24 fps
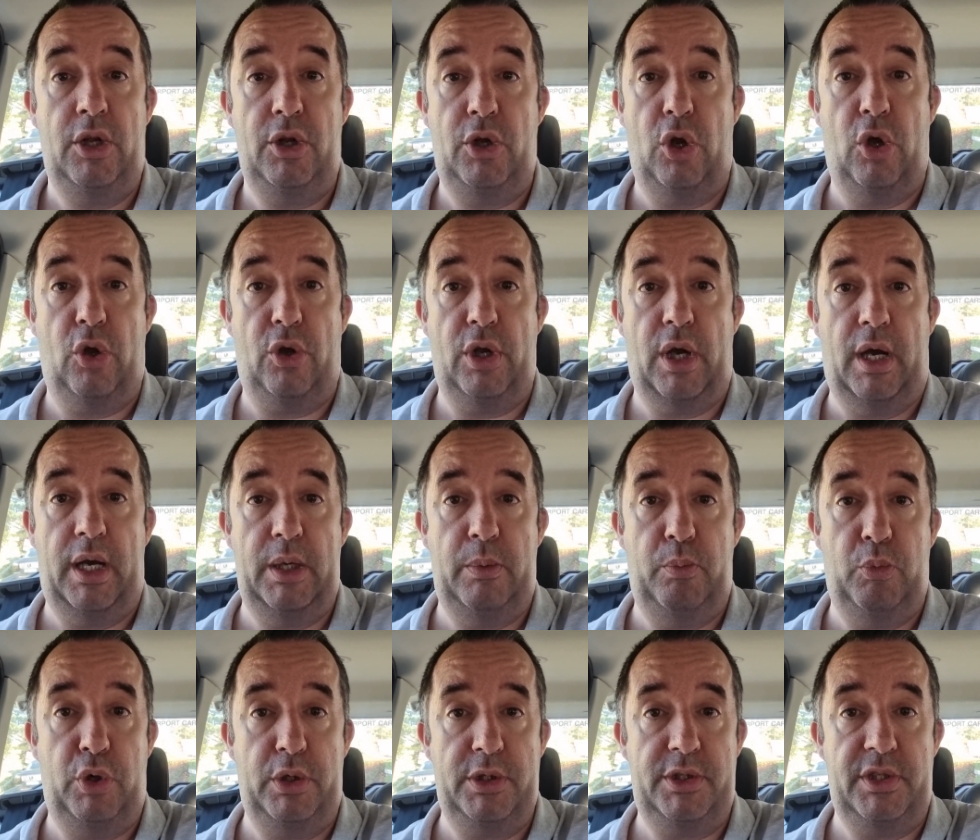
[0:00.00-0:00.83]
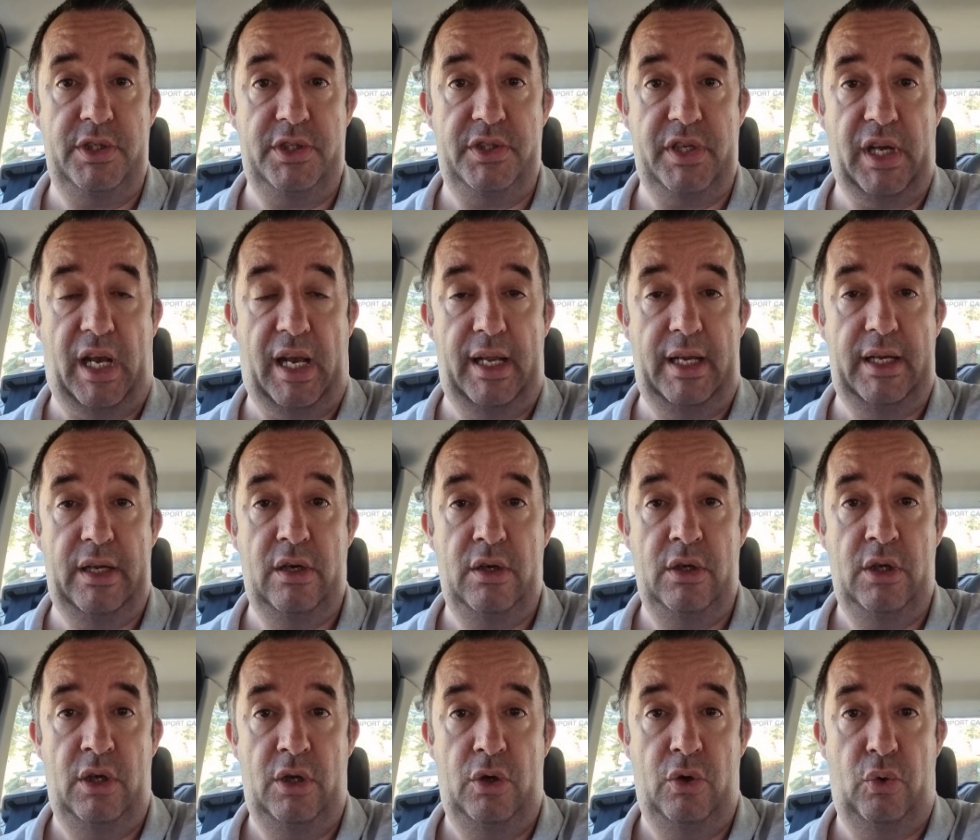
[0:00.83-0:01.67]
not knowing what to say,
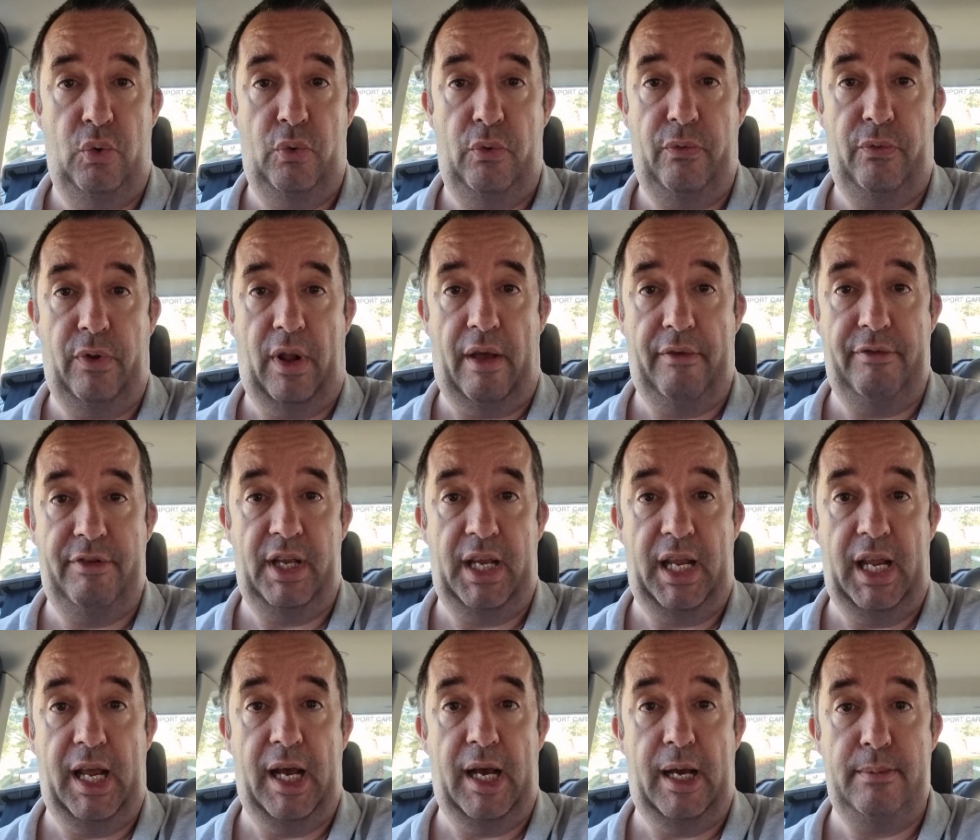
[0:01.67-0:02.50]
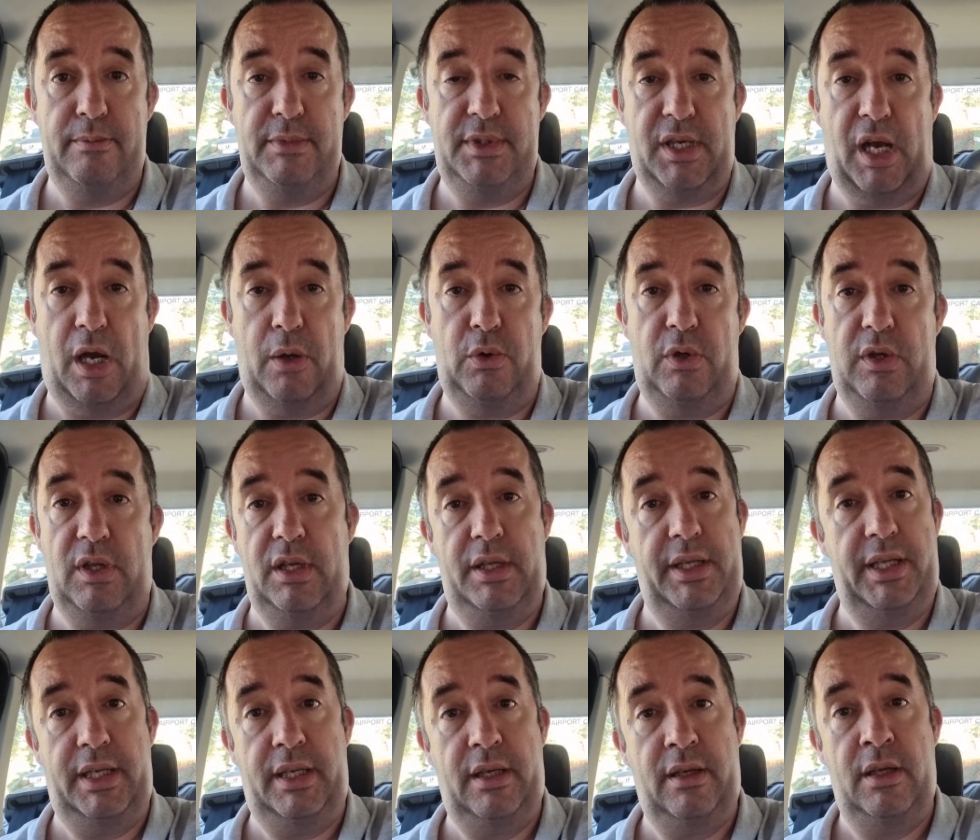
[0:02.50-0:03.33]
or fluffing it up
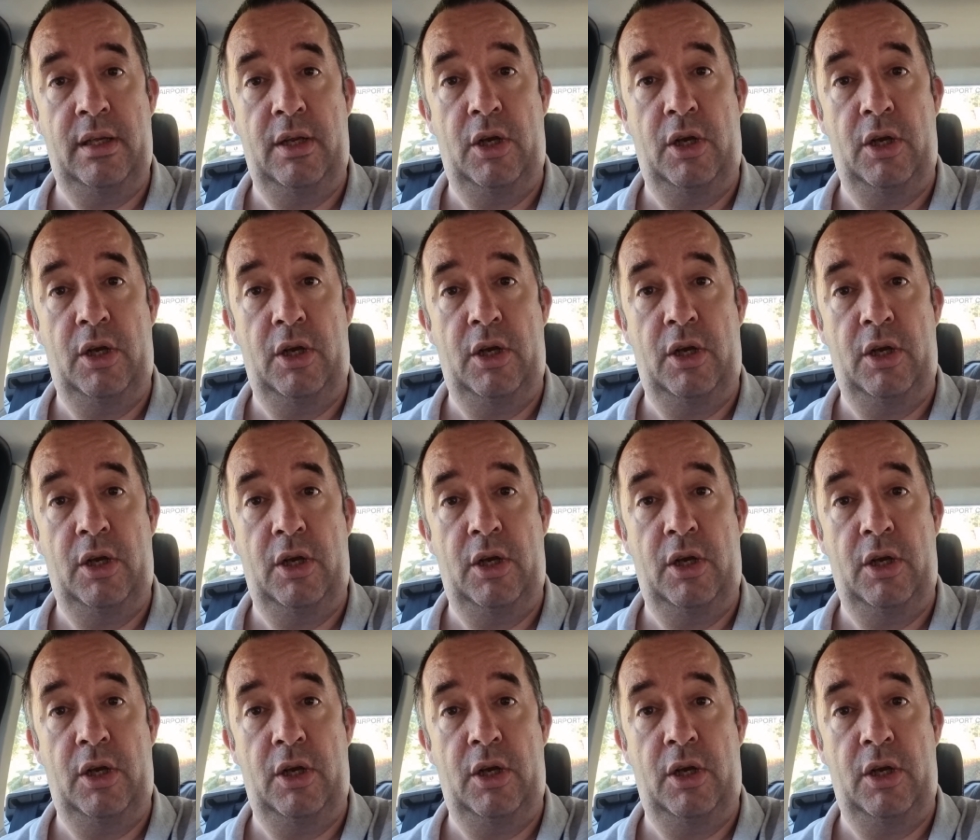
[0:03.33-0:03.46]
totally,